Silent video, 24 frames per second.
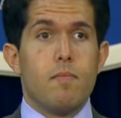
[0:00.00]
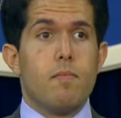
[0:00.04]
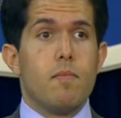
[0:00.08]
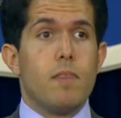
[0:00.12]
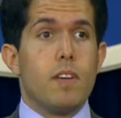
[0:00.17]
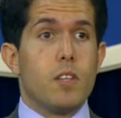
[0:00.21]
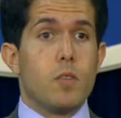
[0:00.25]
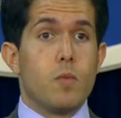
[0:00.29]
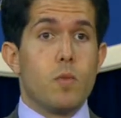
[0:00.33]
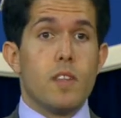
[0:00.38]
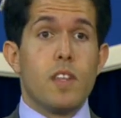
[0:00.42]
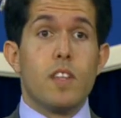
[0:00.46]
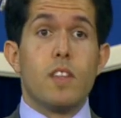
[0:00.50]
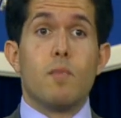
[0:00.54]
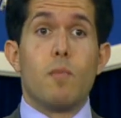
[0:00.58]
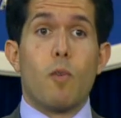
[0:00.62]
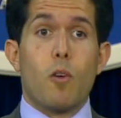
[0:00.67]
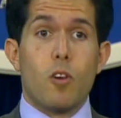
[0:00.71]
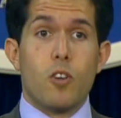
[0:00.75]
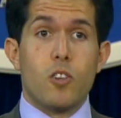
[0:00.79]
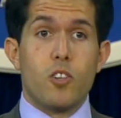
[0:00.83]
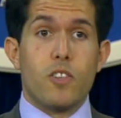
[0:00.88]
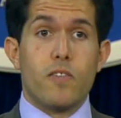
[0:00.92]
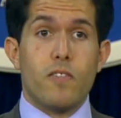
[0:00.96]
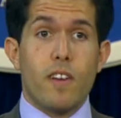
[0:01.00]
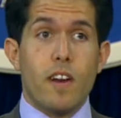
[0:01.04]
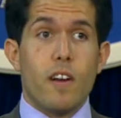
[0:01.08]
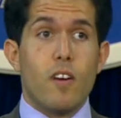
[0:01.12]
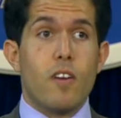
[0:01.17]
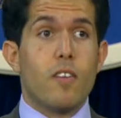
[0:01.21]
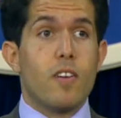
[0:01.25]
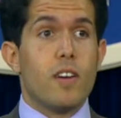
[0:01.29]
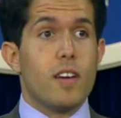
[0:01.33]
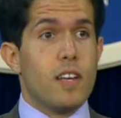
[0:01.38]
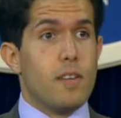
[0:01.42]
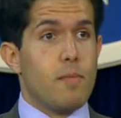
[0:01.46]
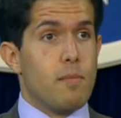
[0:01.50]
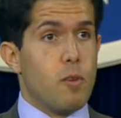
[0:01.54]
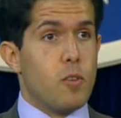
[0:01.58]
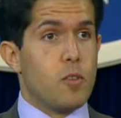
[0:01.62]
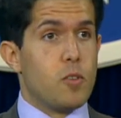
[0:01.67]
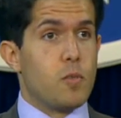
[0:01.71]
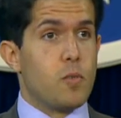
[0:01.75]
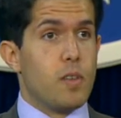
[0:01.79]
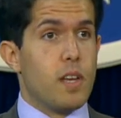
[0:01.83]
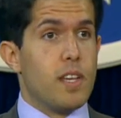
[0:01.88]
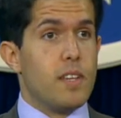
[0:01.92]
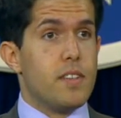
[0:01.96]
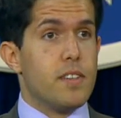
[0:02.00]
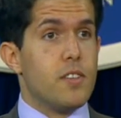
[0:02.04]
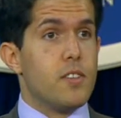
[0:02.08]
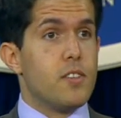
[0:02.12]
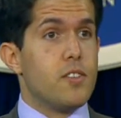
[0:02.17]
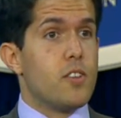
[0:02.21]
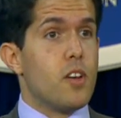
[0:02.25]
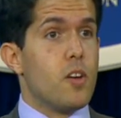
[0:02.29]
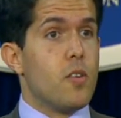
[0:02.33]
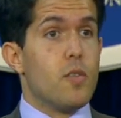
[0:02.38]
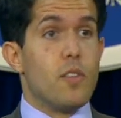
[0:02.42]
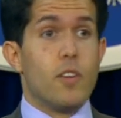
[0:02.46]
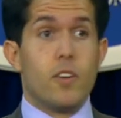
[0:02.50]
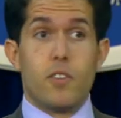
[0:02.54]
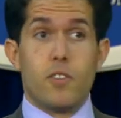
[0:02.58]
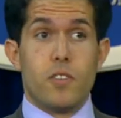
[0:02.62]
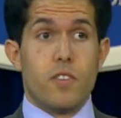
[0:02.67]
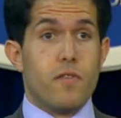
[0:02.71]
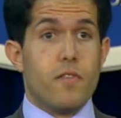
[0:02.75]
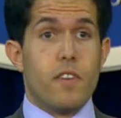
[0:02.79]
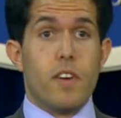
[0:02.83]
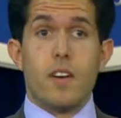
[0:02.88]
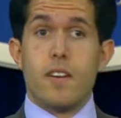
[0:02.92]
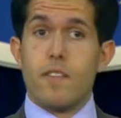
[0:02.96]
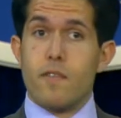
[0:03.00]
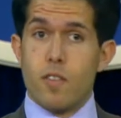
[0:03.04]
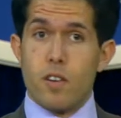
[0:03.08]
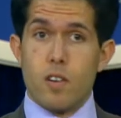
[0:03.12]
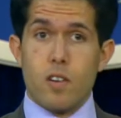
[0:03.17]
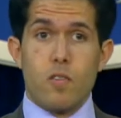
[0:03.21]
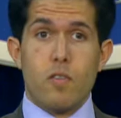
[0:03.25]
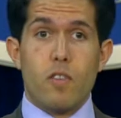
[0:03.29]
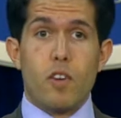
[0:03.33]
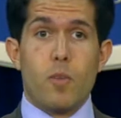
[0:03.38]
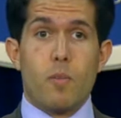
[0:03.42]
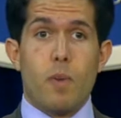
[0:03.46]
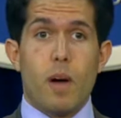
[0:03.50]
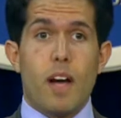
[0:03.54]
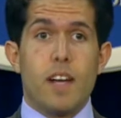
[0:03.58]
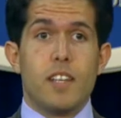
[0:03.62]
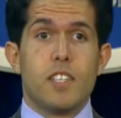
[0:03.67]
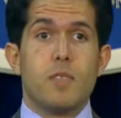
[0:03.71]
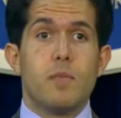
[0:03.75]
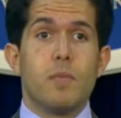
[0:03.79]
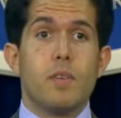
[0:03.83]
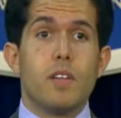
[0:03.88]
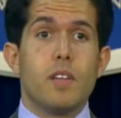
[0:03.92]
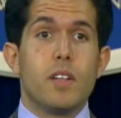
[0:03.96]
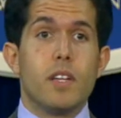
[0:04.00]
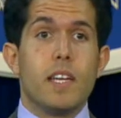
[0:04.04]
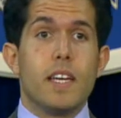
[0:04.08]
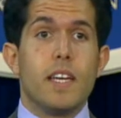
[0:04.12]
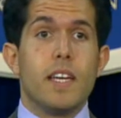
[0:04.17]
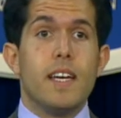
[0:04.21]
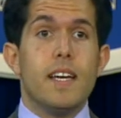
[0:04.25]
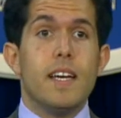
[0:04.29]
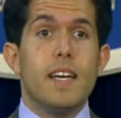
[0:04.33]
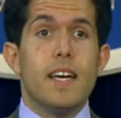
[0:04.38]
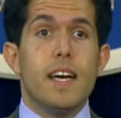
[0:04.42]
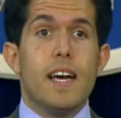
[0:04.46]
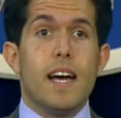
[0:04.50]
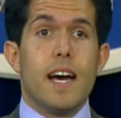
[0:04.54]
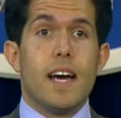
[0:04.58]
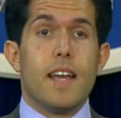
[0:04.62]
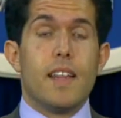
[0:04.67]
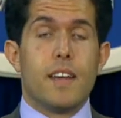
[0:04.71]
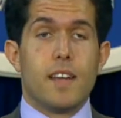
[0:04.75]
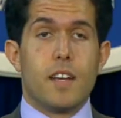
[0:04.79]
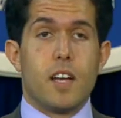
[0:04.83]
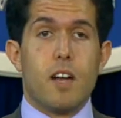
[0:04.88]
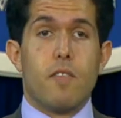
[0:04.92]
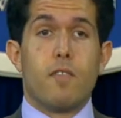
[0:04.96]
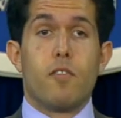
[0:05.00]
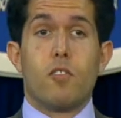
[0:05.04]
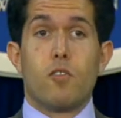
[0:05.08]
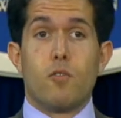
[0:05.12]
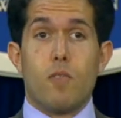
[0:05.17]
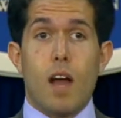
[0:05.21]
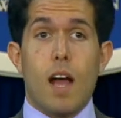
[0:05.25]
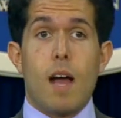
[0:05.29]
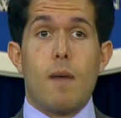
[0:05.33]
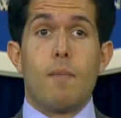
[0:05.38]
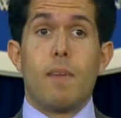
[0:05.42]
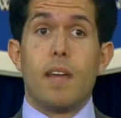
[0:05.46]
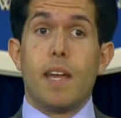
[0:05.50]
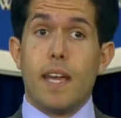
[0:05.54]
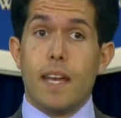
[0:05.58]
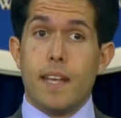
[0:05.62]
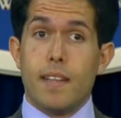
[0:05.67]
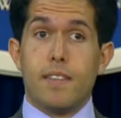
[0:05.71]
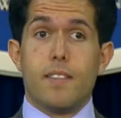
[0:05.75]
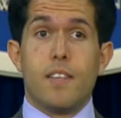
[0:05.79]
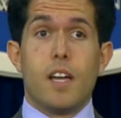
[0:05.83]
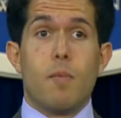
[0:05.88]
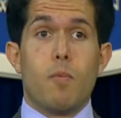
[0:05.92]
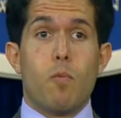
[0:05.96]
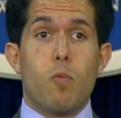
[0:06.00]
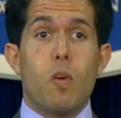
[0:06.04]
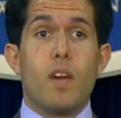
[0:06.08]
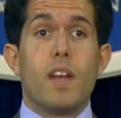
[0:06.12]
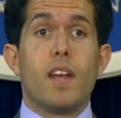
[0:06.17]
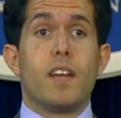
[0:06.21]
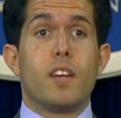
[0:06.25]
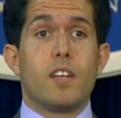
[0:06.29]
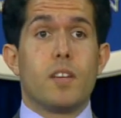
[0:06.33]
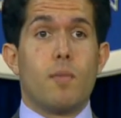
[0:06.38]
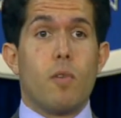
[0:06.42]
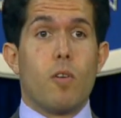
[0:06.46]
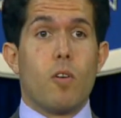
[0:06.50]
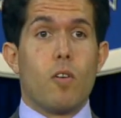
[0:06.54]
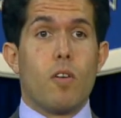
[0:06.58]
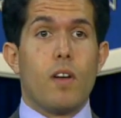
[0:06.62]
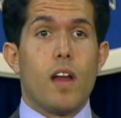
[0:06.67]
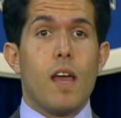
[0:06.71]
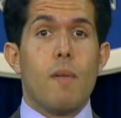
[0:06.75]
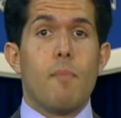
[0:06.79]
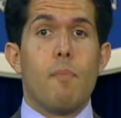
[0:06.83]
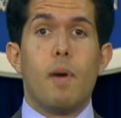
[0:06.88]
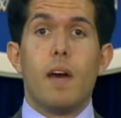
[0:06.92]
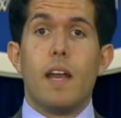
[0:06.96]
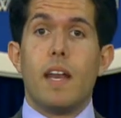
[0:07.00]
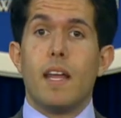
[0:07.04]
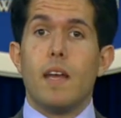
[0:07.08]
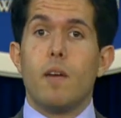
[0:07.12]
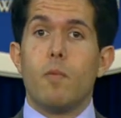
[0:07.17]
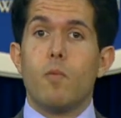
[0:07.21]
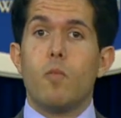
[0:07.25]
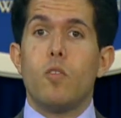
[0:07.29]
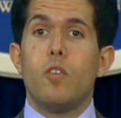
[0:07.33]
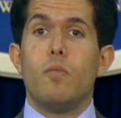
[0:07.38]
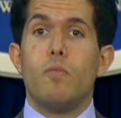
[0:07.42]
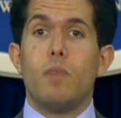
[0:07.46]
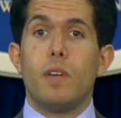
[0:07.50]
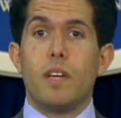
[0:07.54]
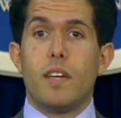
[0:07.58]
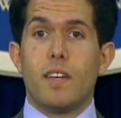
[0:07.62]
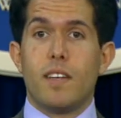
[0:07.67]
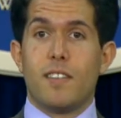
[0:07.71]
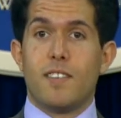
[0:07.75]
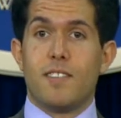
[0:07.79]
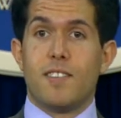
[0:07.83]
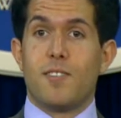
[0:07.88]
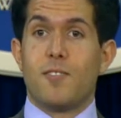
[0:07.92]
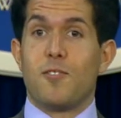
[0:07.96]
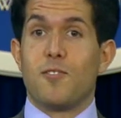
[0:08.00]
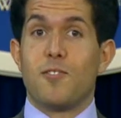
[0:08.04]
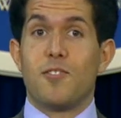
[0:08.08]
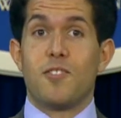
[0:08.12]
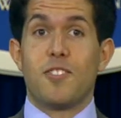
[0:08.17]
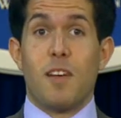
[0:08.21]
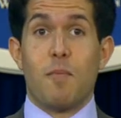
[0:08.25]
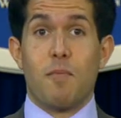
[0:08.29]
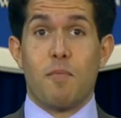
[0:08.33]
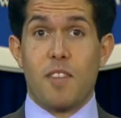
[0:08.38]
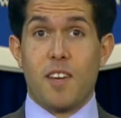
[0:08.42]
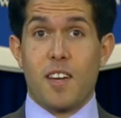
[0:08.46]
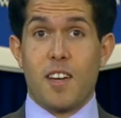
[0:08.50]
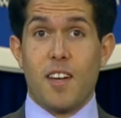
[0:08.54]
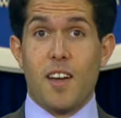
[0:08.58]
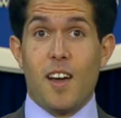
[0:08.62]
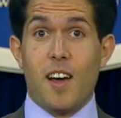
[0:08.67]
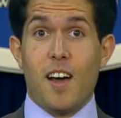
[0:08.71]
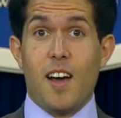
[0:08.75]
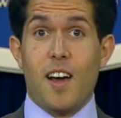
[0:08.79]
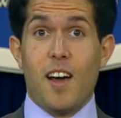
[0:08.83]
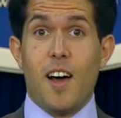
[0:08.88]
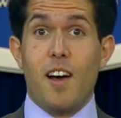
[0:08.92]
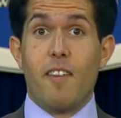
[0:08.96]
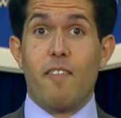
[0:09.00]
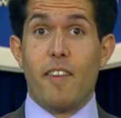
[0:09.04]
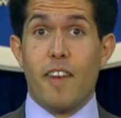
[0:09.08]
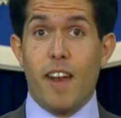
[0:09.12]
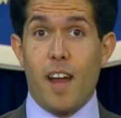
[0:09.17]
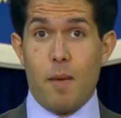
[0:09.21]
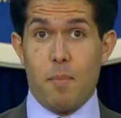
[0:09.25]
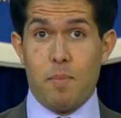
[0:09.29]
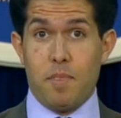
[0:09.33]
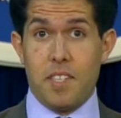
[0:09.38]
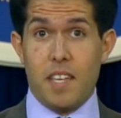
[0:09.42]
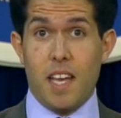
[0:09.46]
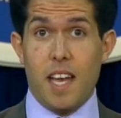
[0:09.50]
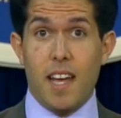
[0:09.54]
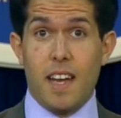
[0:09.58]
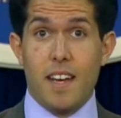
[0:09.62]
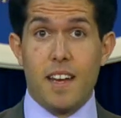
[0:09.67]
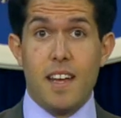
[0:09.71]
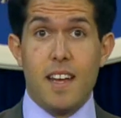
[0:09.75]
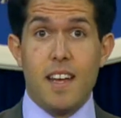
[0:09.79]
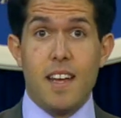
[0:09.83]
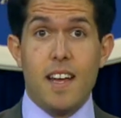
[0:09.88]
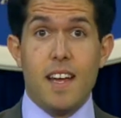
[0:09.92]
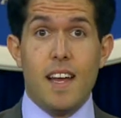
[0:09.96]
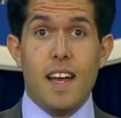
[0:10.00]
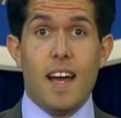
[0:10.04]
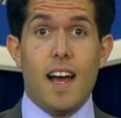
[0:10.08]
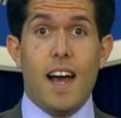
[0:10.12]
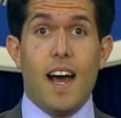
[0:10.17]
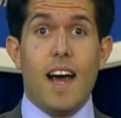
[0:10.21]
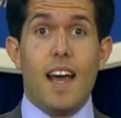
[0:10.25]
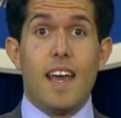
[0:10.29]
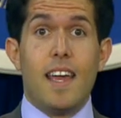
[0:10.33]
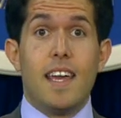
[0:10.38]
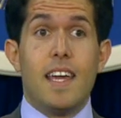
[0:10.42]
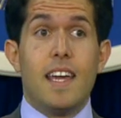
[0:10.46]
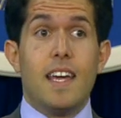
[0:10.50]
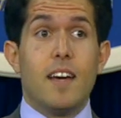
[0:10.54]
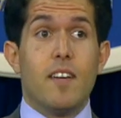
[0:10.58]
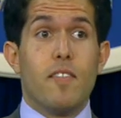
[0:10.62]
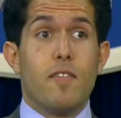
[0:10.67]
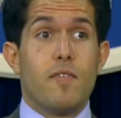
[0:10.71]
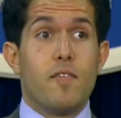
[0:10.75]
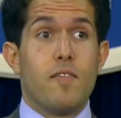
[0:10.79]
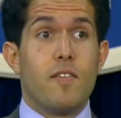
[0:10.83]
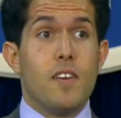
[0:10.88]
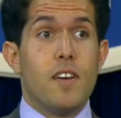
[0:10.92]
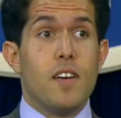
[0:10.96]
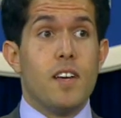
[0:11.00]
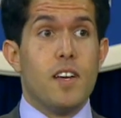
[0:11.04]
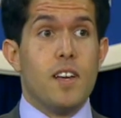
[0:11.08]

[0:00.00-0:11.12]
It's within the margin of error in most places, so there's a very, very real possibility that Governor Romney ends up winning tomorrow night, but it would be considered something of an upset if,